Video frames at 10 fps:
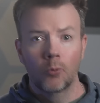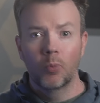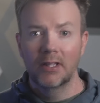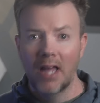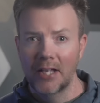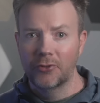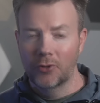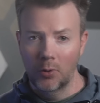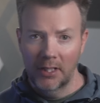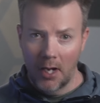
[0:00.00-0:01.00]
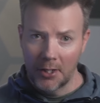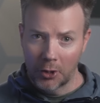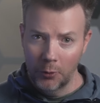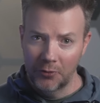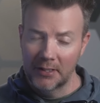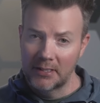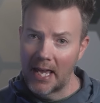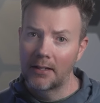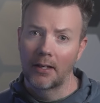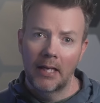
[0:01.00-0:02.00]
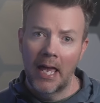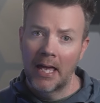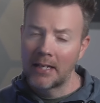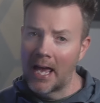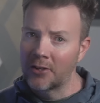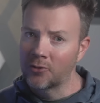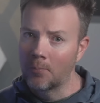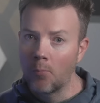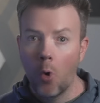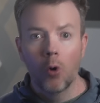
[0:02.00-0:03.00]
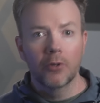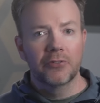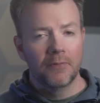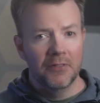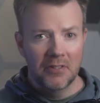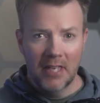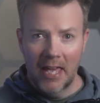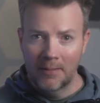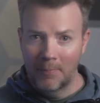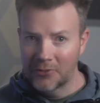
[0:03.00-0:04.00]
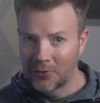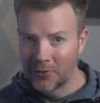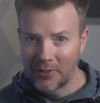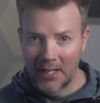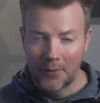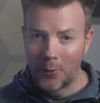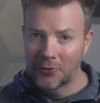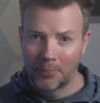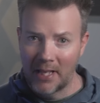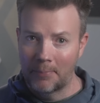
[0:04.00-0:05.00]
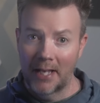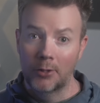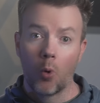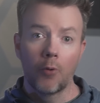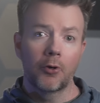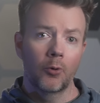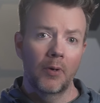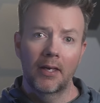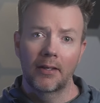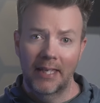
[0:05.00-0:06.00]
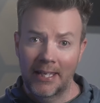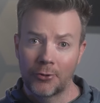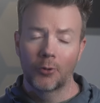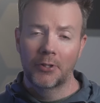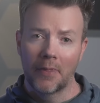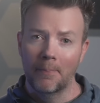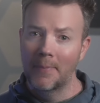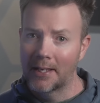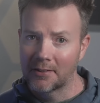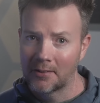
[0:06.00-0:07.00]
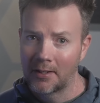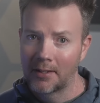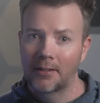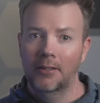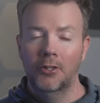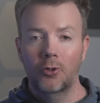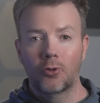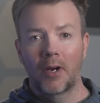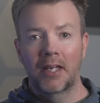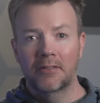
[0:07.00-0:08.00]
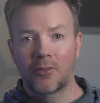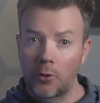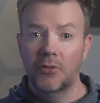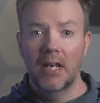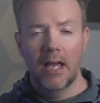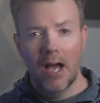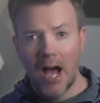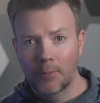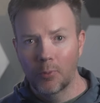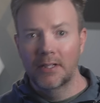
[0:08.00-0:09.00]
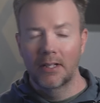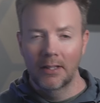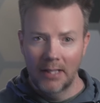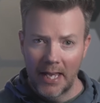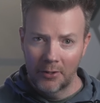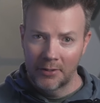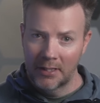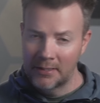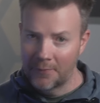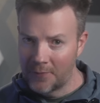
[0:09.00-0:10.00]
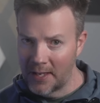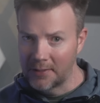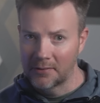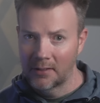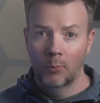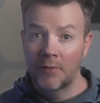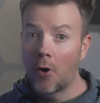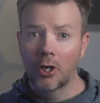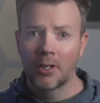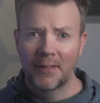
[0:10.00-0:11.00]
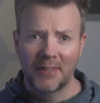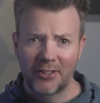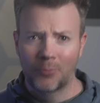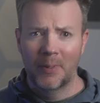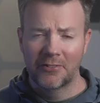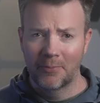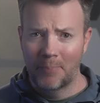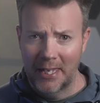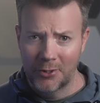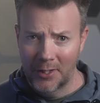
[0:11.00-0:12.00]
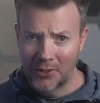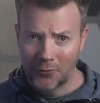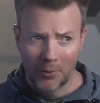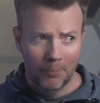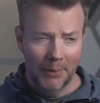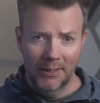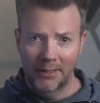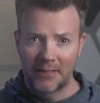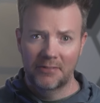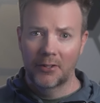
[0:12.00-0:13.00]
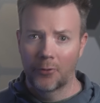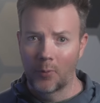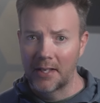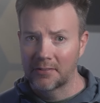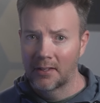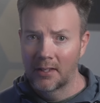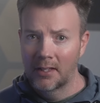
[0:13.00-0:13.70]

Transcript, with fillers: rely solely on acoustic data. And as more sophisticated missiles like those supplied by North Korea enter into the mix, Ukraine's using a hybrid layered defense. We've all heard about the expensive Patriots for ballistic threats,